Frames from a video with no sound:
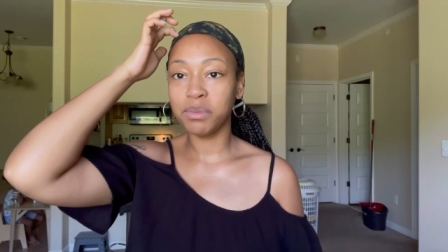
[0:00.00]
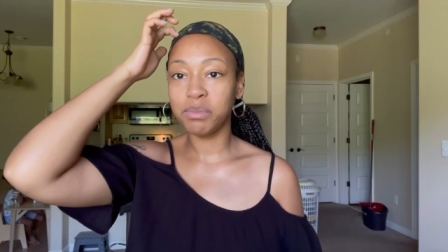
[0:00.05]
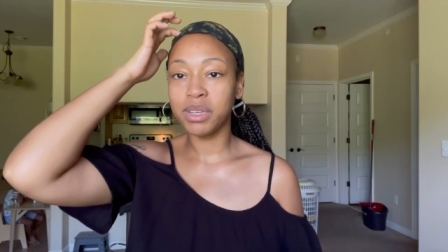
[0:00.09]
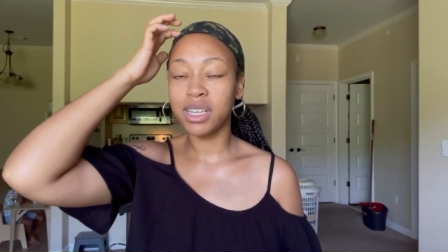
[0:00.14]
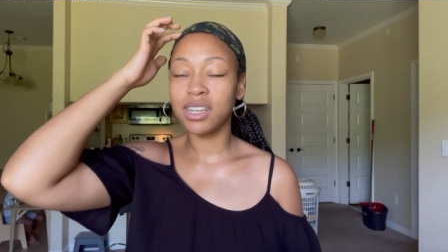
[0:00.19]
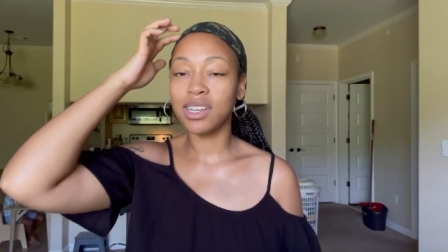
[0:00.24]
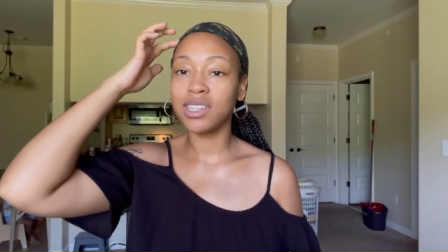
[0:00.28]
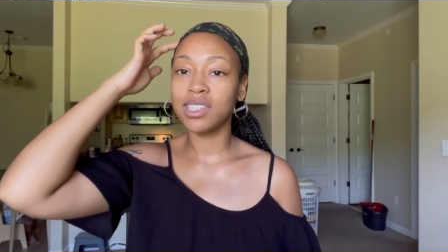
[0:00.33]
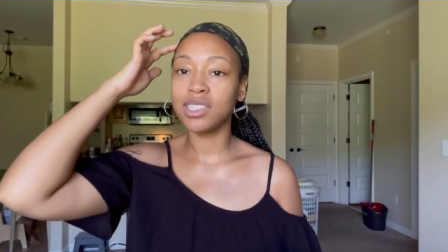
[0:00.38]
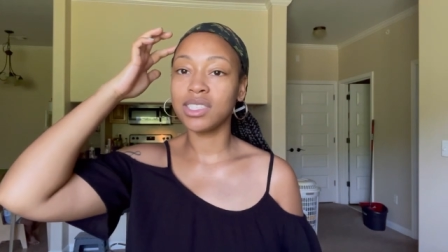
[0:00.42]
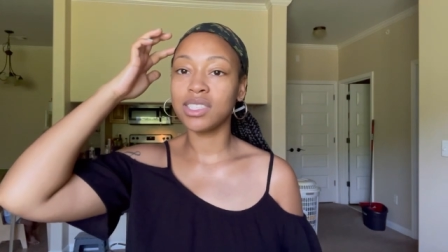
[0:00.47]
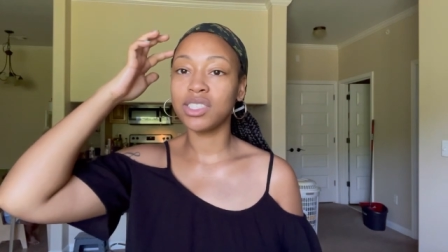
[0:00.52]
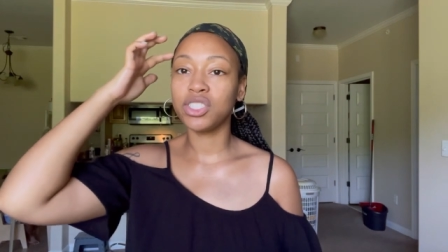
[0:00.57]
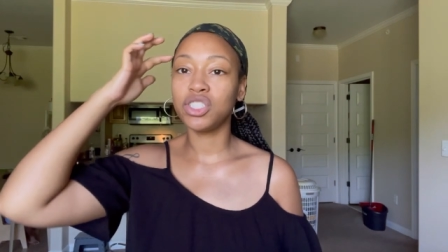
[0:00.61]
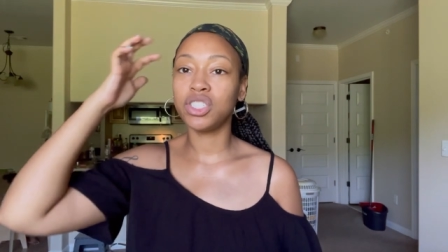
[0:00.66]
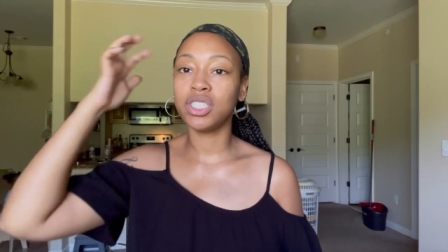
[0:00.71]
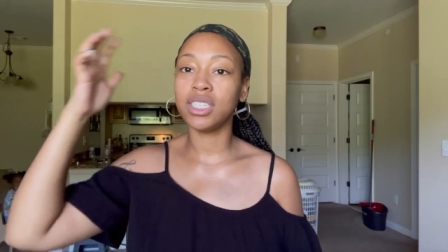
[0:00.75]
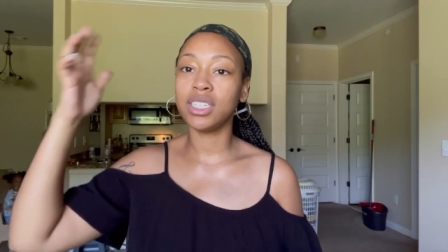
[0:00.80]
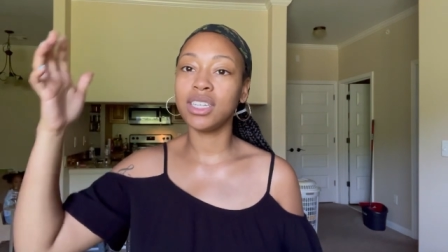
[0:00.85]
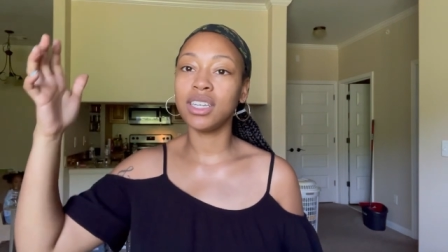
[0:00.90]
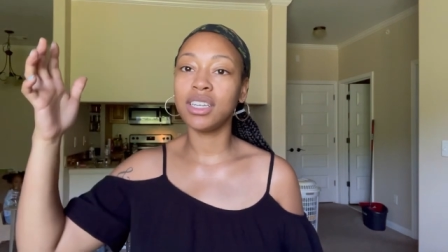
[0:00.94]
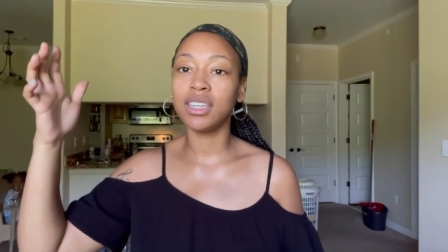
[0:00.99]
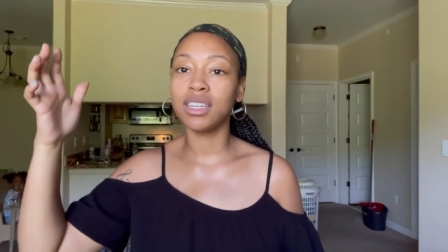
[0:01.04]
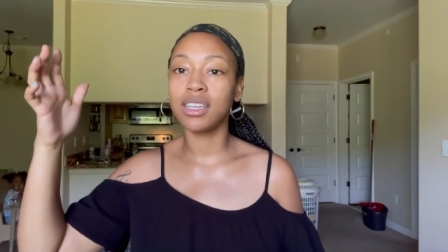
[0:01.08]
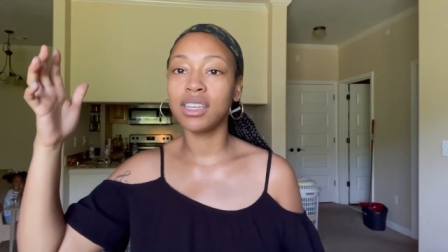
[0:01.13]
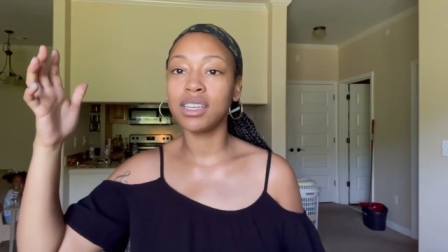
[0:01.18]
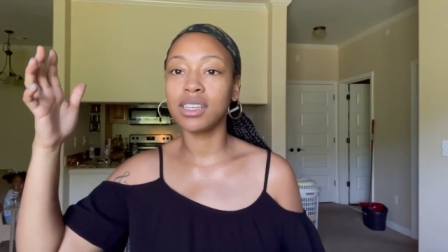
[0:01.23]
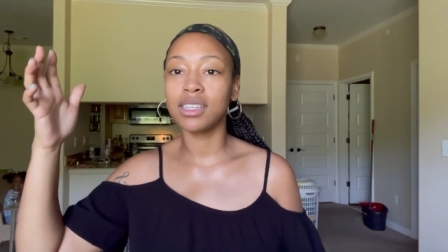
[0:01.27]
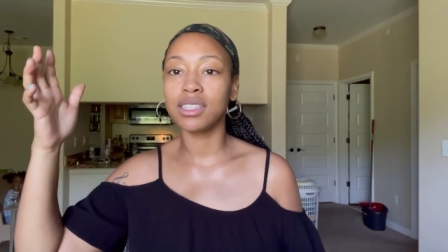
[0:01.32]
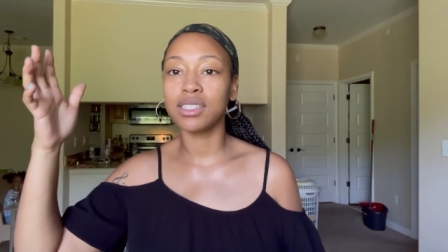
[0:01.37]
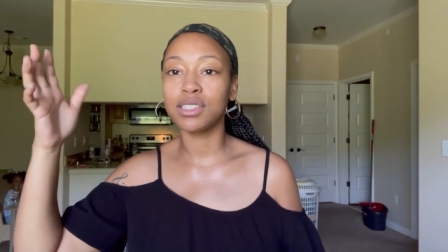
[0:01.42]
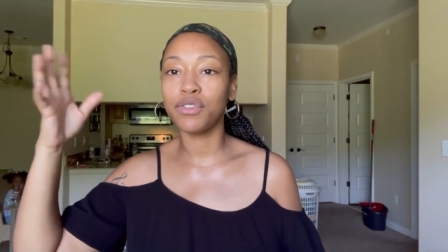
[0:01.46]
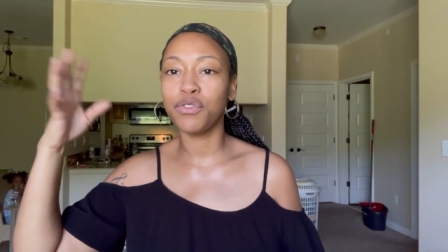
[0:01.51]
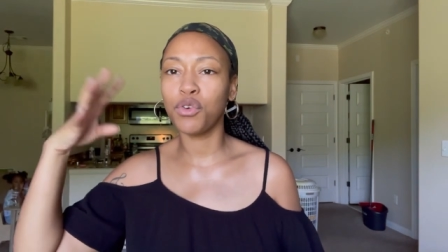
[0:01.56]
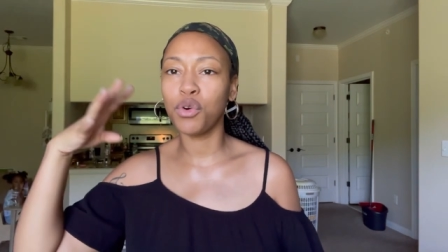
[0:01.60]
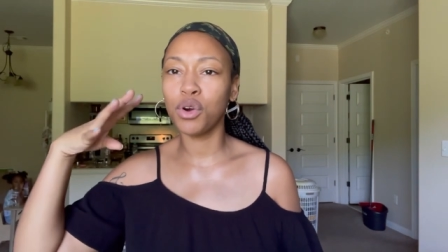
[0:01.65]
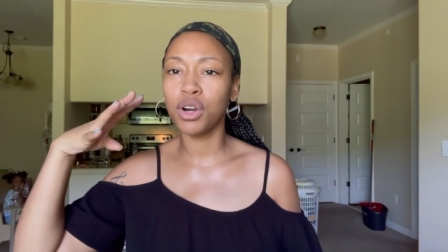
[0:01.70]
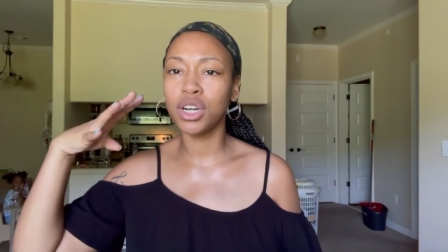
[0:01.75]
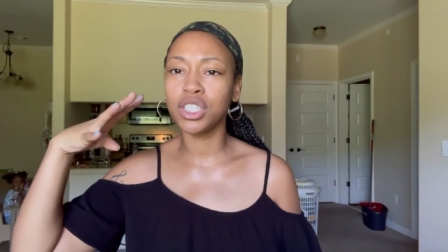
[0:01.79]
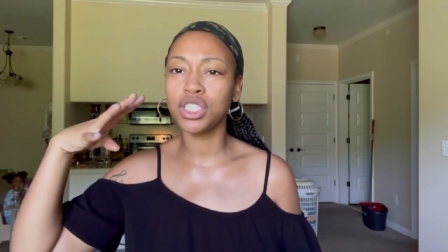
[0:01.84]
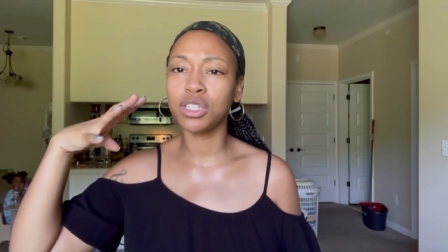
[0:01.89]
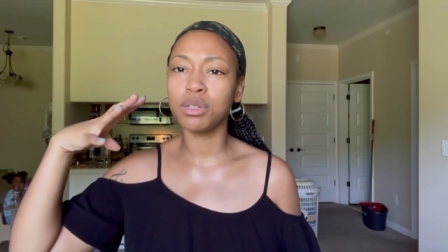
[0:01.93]
because she is
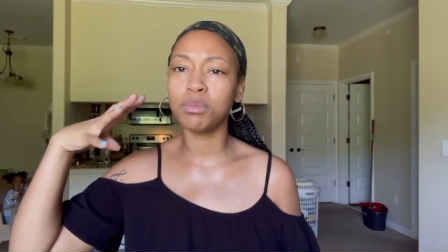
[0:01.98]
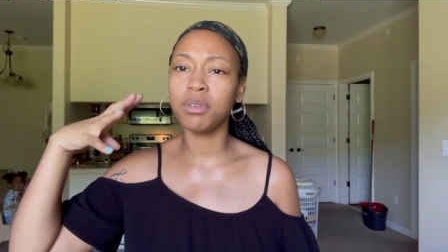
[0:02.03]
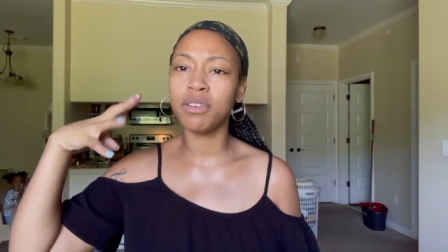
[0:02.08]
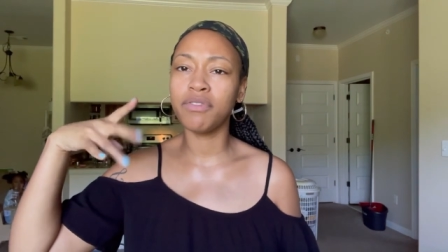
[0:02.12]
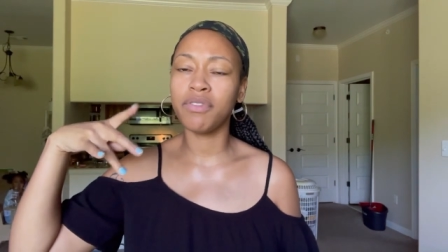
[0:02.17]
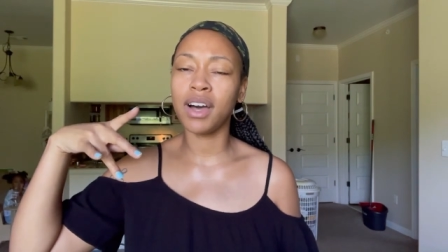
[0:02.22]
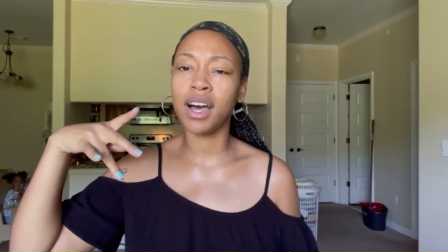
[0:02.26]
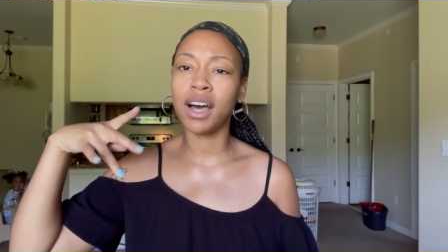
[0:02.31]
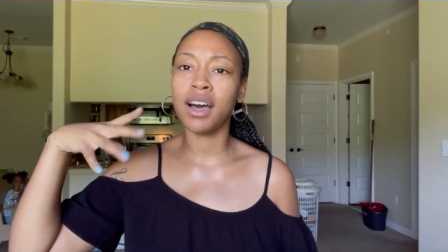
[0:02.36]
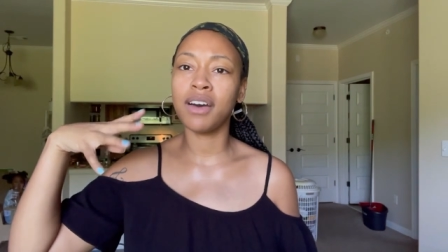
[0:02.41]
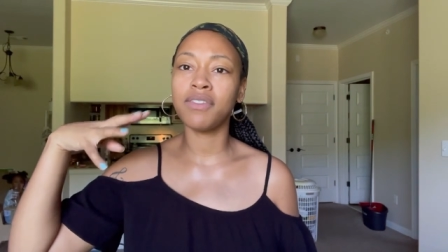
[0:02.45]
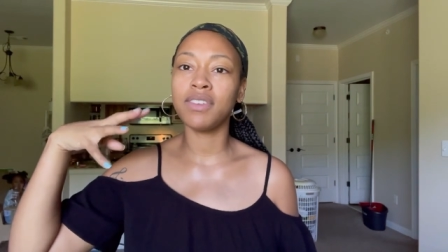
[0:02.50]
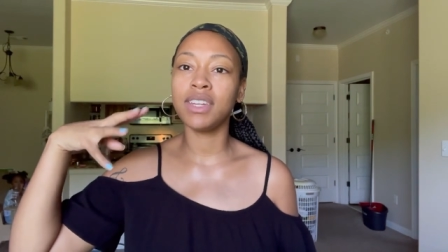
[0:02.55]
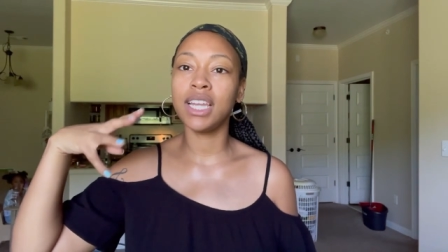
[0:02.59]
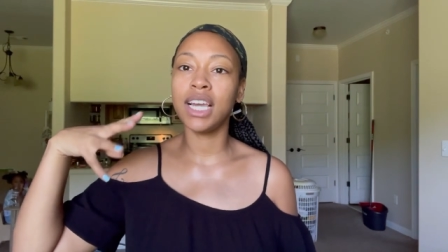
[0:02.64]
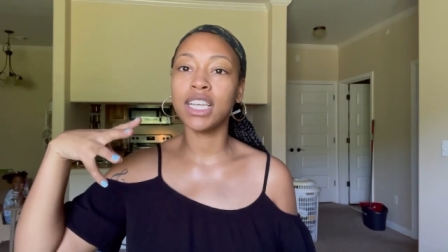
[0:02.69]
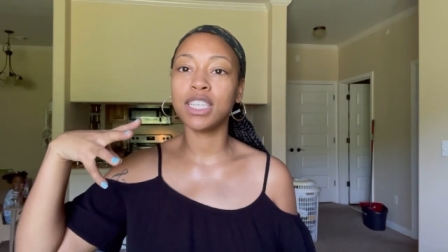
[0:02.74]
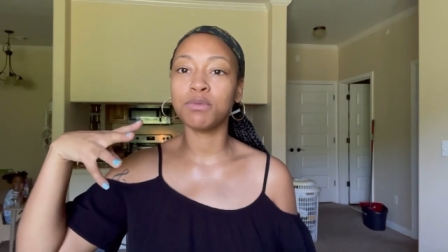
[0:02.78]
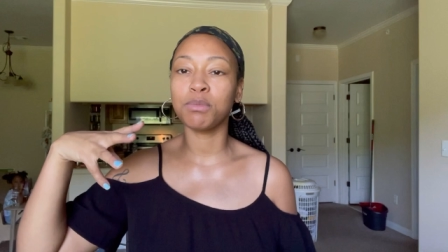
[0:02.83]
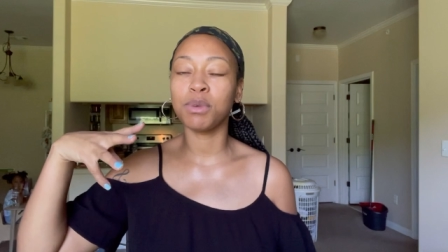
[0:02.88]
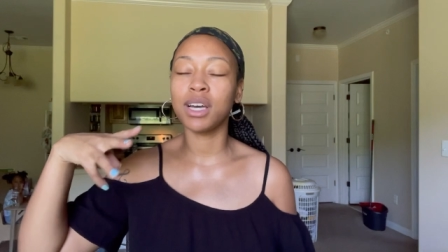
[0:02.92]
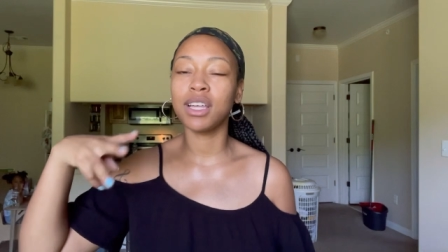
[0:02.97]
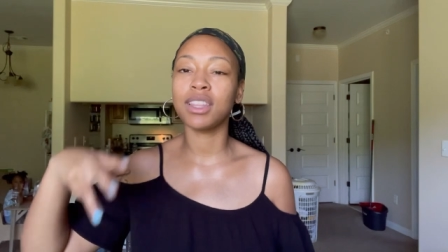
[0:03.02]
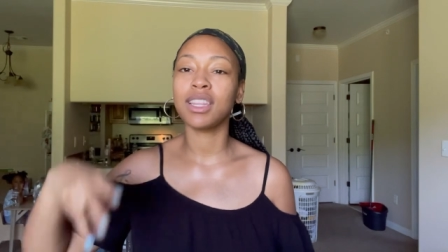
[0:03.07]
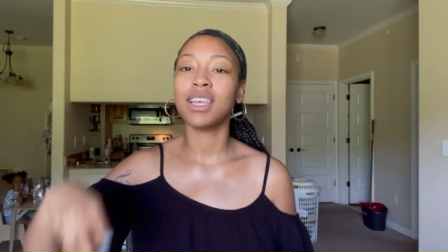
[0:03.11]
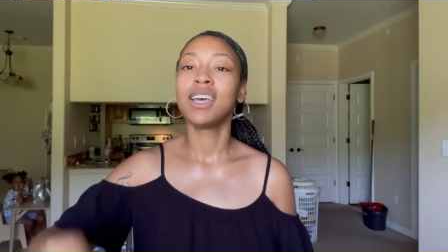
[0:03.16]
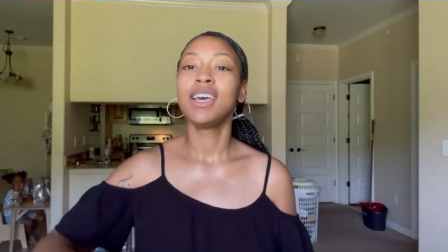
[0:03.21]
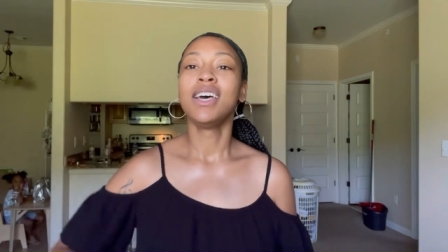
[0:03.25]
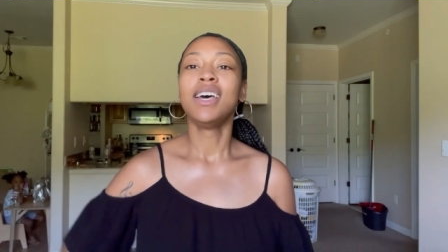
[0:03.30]
4, she'll be 5 next month.